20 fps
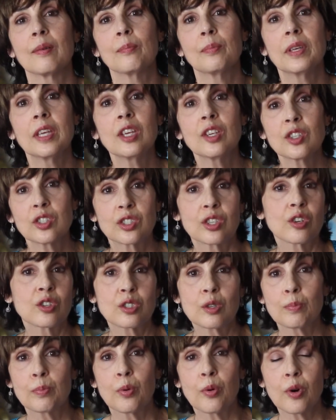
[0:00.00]
being so
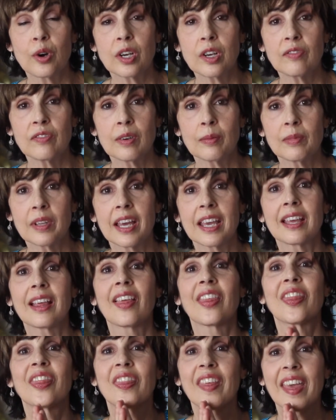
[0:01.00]
supportive. I'm like,
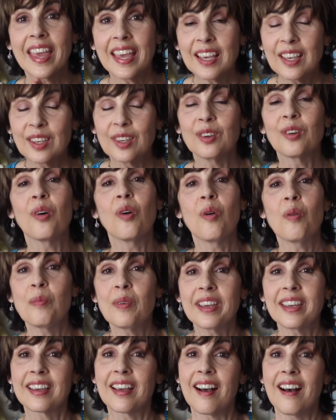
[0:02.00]
thank you. Oh
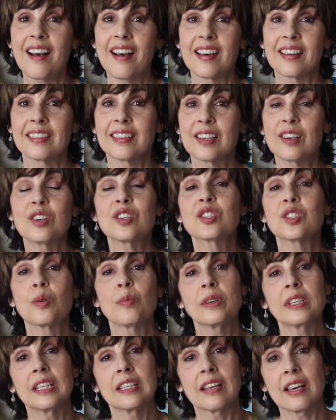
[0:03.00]
my God, there's so
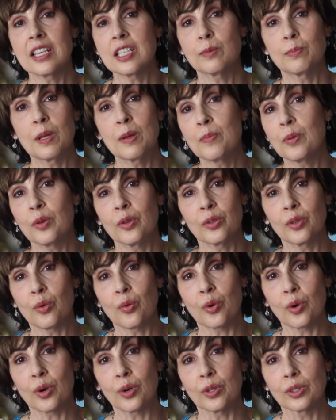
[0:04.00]
many nice people in the
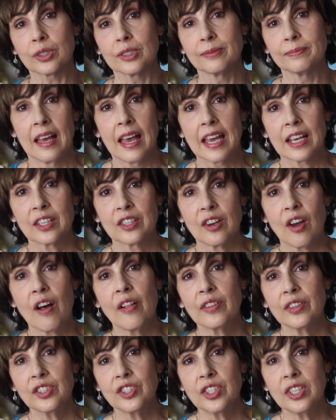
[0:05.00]
world.
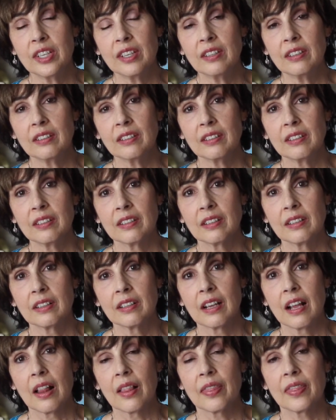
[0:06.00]
Acknowledging
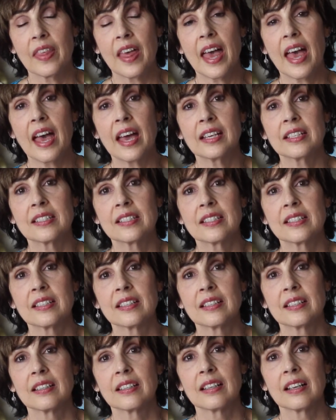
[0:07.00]
that
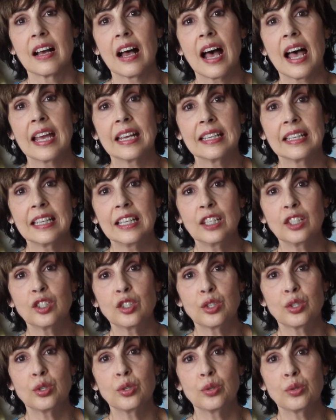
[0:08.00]
I need
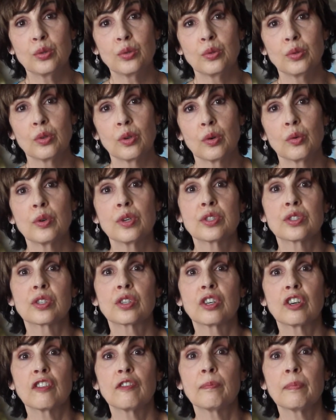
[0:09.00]
to
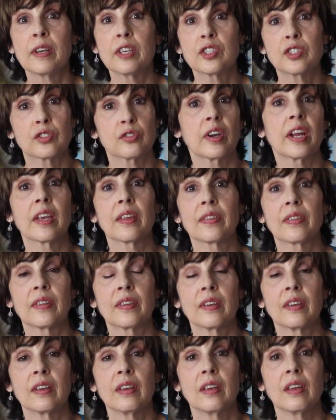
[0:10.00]
reserve my strength.
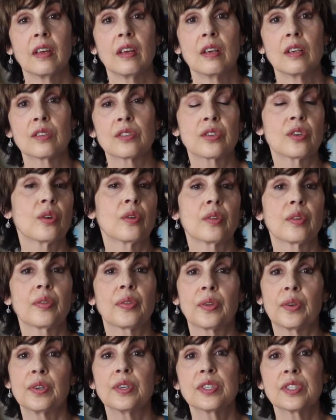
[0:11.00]
So the
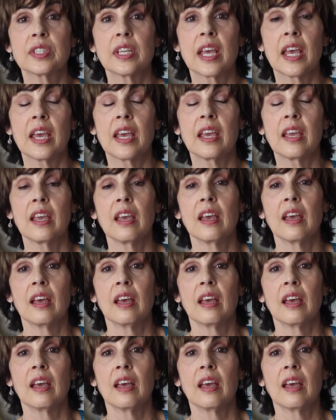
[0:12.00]
Thursday